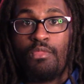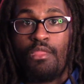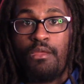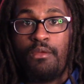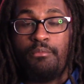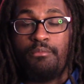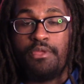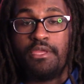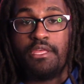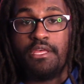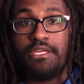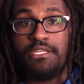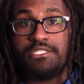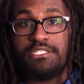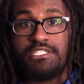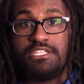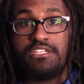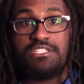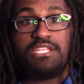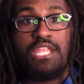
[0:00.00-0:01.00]

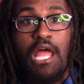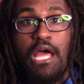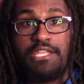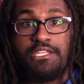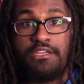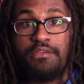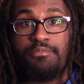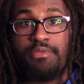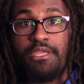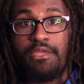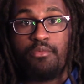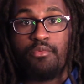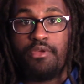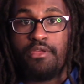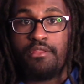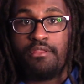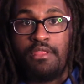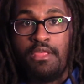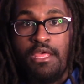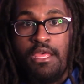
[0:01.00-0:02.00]
because there's a lot to compete
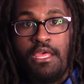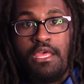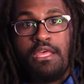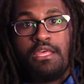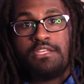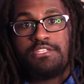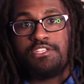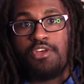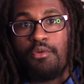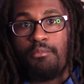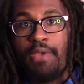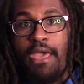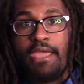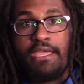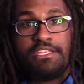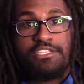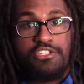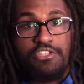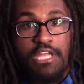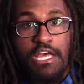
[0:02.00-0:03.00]
with. So
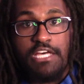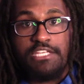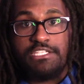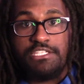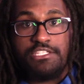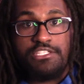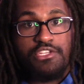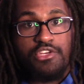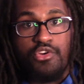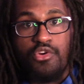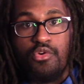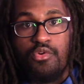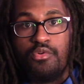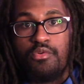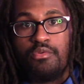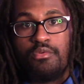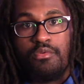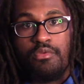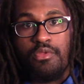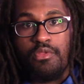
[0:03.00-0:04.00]
back in 2002,
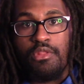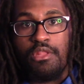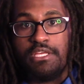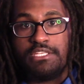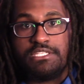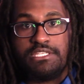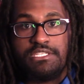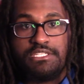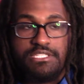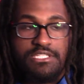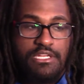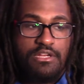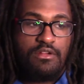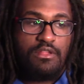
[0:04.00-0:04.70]
let's consider a